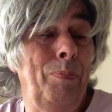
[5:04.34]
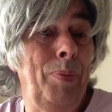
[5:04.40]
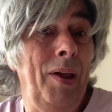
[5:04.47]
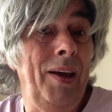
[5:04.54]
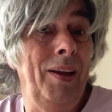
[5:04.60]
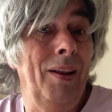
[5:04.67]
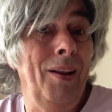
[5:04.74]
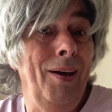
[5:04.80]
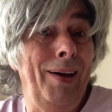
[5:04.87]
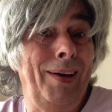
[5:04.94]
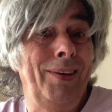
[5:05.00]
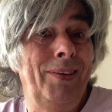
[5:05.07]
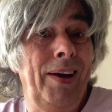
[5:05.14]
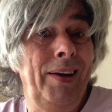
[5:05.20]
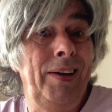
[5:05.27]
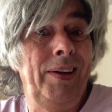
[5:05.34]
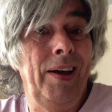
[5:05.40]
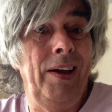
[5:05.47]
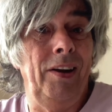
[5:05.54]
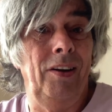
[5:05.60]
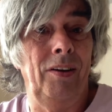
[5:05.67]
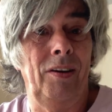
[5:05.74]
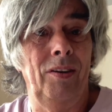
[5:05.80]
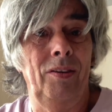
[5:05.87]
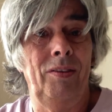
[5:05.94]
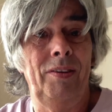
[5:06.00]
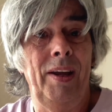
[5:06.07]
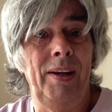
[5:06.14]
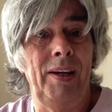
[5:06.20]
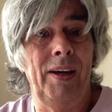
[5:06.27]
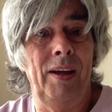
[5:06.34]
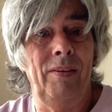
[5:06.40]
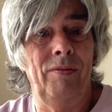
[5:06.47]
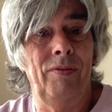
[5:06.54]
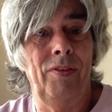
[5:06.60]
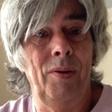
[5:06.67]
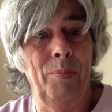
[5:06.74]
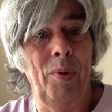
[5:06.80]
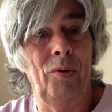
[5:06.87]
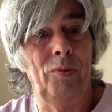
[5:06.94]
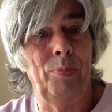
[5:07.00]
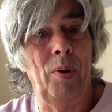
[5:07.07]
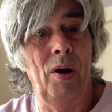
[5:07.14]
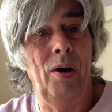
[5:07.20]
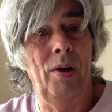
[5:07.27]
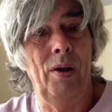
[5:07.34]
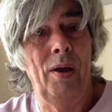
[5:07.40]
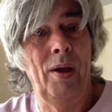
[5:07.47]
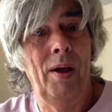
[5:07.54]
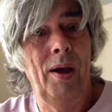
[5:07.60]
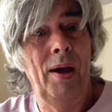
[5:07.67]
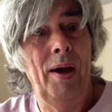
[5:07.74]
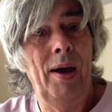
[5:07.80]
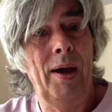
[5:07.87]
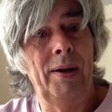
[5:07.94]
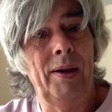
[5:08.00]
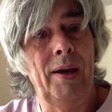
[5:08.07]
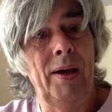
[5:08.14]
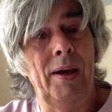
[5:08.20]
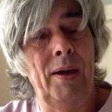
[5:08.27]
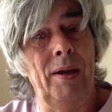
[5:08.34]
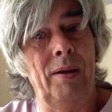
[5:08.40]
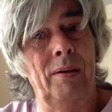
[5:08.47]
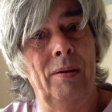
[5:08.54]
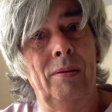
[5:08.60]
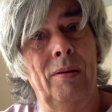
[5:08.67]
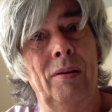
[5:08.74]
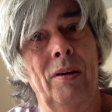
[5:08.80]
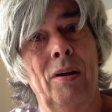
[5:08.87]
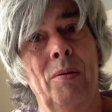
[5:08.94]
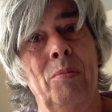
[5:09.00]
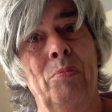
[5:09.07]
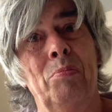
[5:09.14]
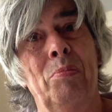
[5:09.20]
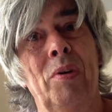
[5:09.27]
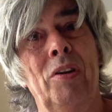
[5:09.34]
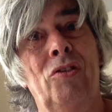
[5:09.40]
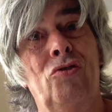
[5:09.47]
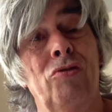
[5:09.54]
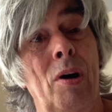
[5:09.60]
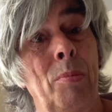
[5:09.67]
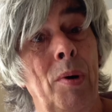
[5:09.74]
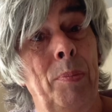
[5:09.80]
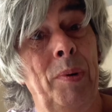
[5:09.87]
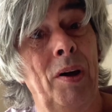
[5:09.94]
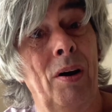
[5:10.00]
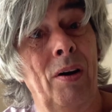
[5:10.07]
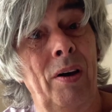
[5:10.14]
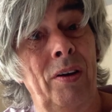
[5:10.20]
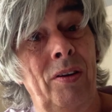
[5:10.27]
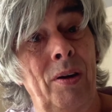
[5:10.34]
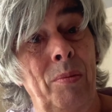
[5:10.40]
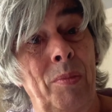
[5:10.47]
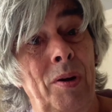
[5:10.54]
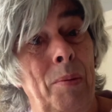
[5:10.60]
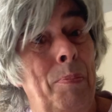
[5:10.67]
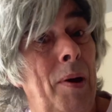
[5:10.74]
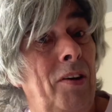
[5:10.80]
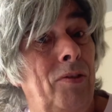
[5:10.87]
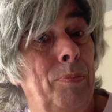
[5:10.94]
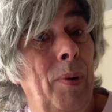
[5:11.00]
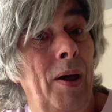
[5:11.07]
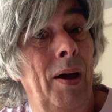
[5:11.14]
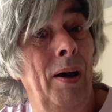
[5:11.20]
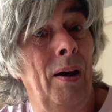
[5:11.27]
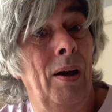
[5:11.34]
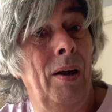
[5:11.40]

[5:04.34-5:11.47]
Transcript: play like Danny Gatton, because Danny Gatton for the most part had a drummer behind him and a bass player.